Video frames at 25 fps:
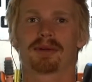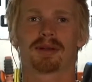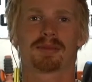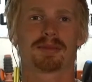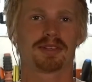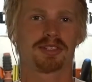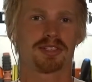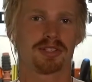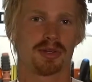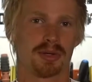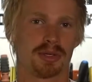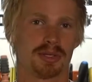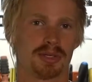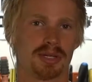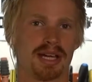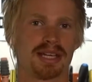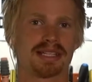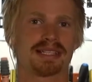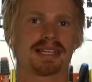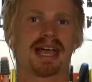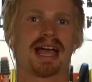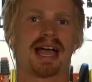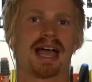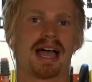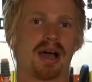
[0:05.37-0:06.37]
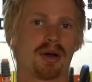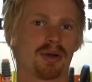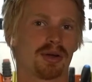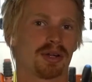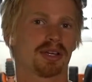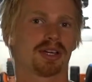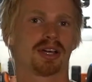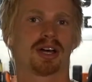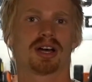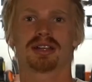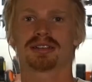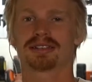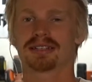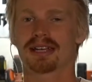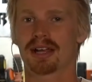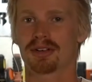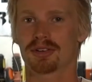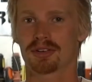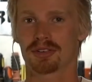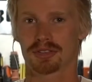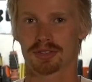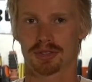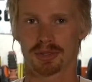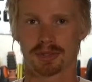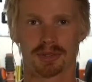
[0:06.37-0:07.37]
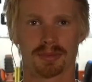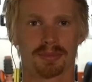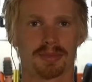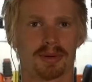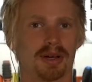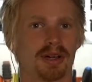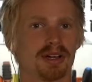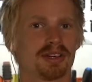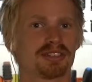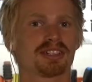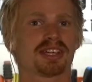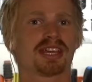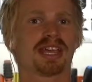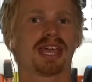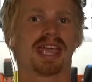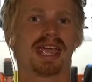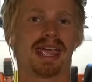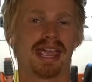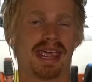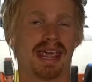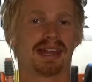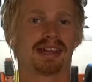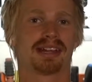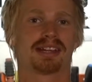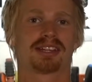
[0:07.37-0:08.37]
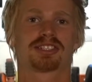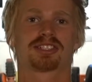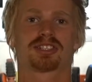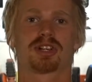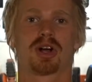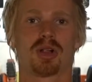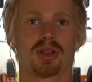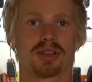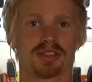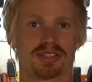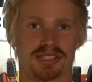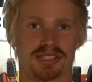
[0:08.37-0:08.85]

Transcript: going to be showing you guys how to cut down your scooter bars and install a